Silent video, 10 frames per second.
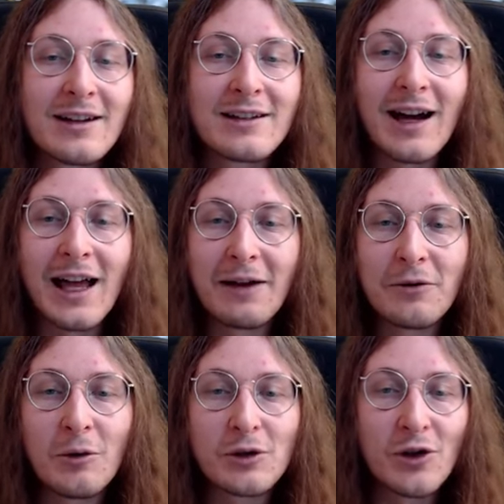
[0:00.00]
I have
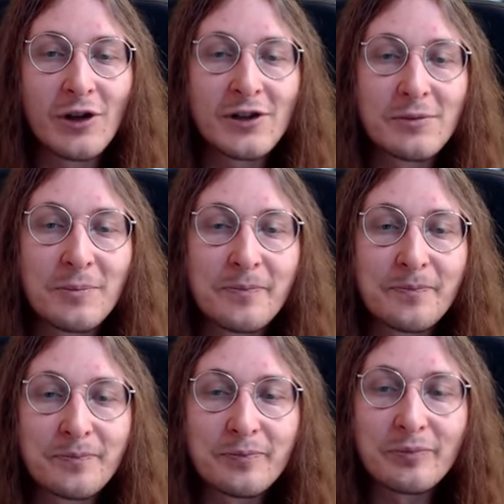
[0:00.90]
no choice.
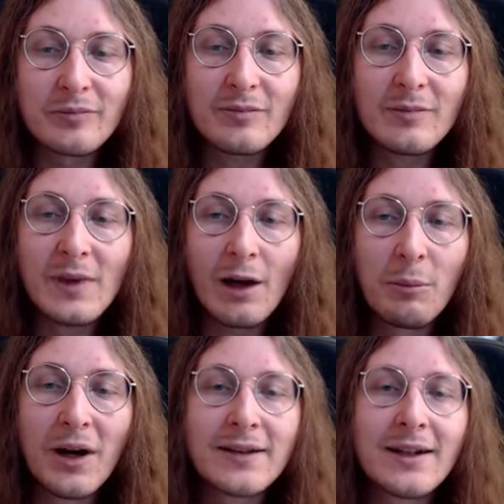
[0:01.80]

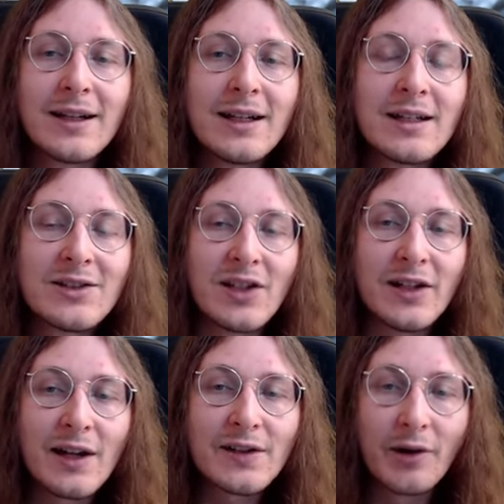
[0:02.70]
But she
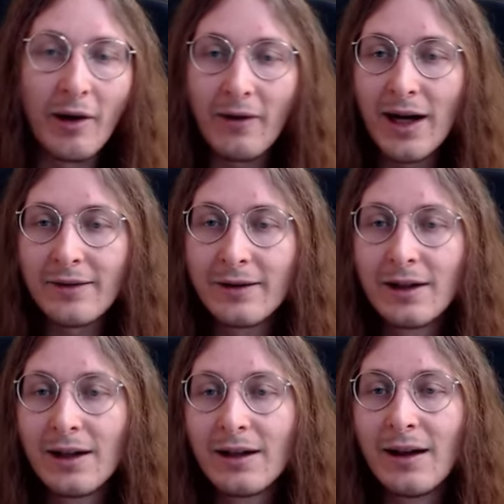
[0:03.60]
does a revive,
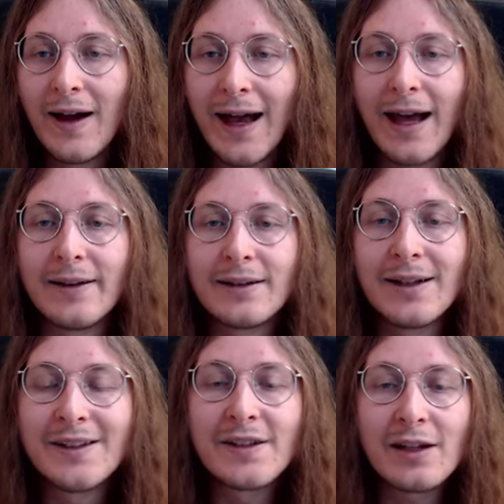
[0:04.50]
and
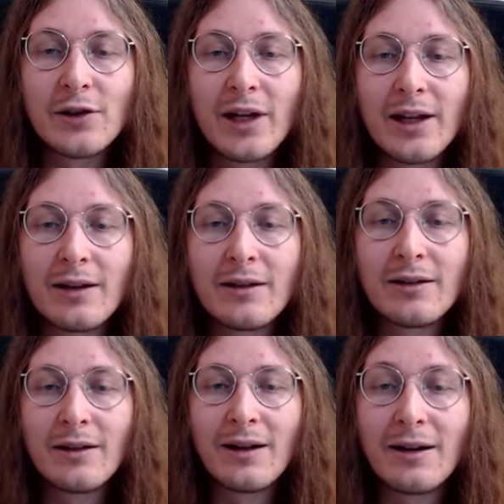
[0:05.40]
this is actually,
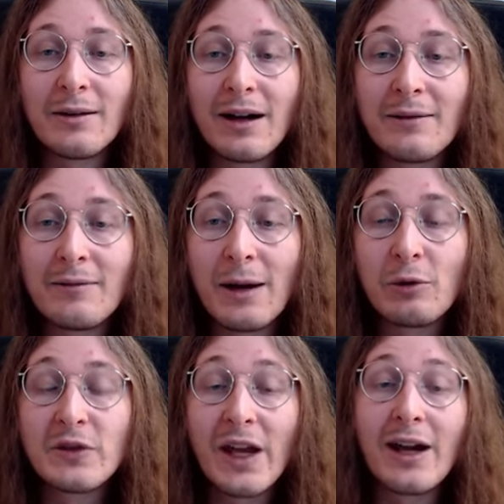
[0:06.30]
I would
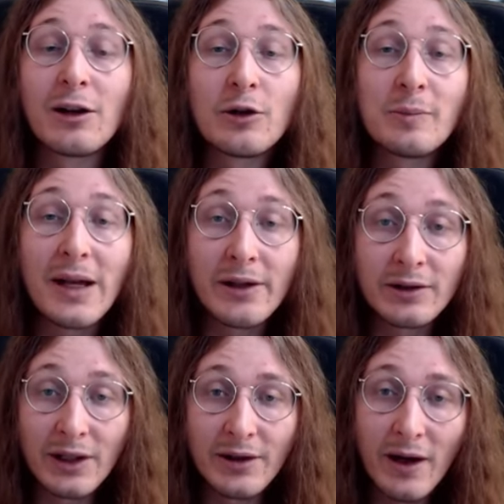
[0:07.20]
say, a lot better
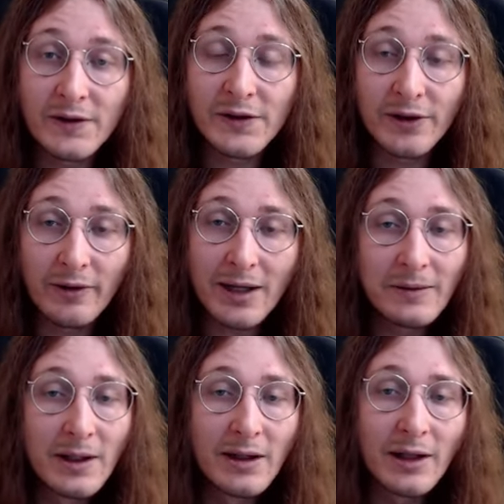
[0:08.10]
than Duchess revive.
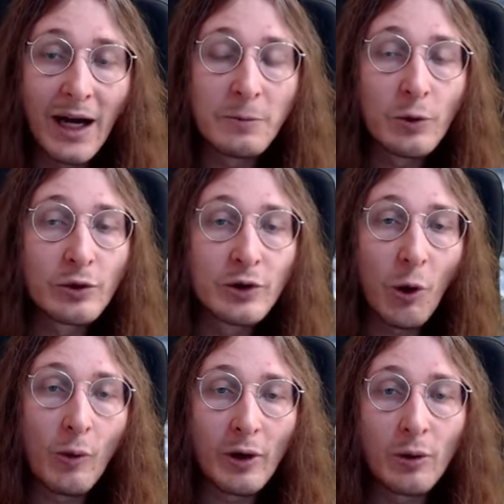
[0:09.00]
I wouldn't
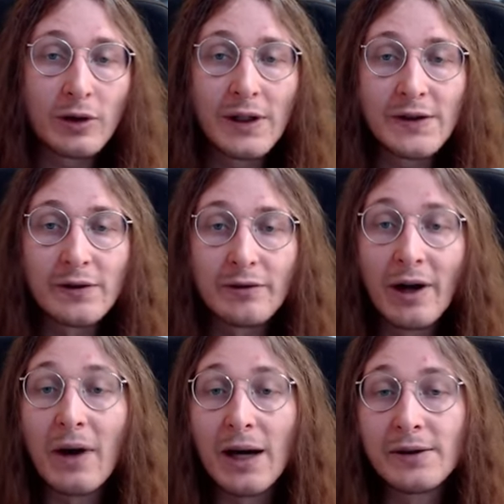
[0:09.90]
overlook this
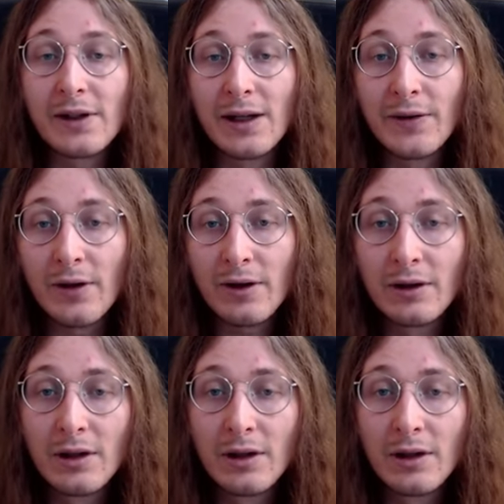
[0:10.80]
revive skill at all.